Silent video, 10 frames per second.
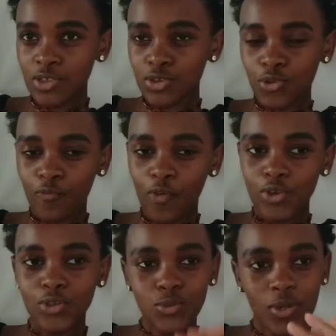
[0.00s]
So
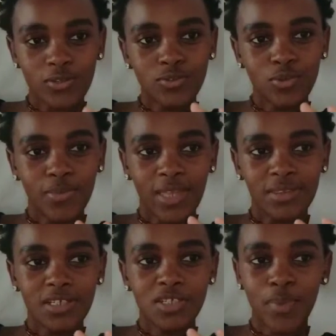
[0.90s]
for you to assume
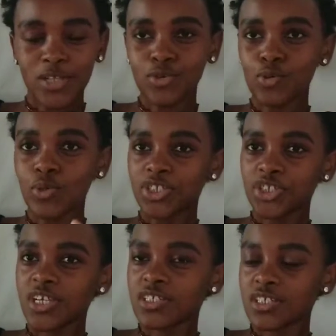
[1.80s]
that this person will
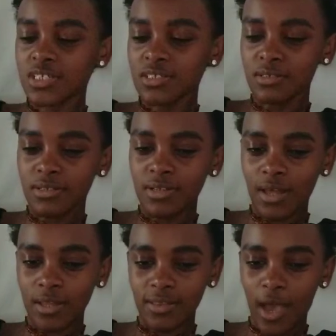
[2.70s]
change in
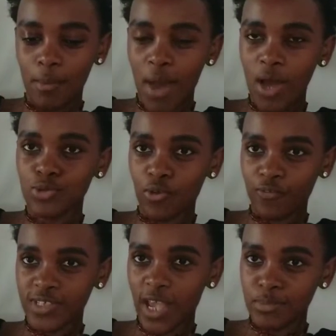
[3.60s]
the amount
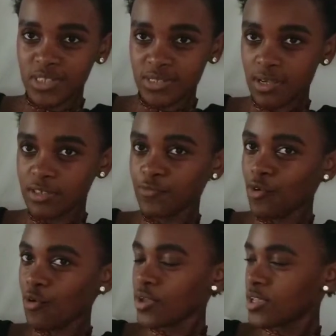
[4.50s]
of time set
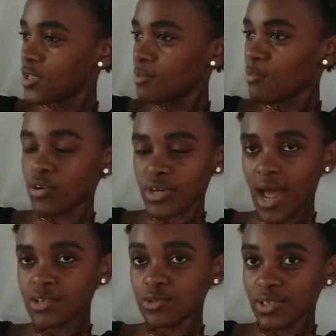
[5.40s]
for him or
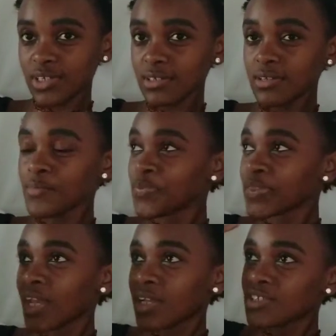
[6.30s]
her to lead
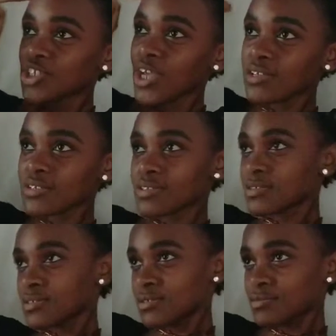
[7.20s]
is
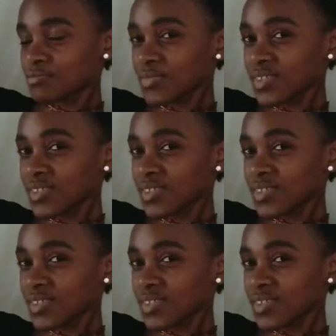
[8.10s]
just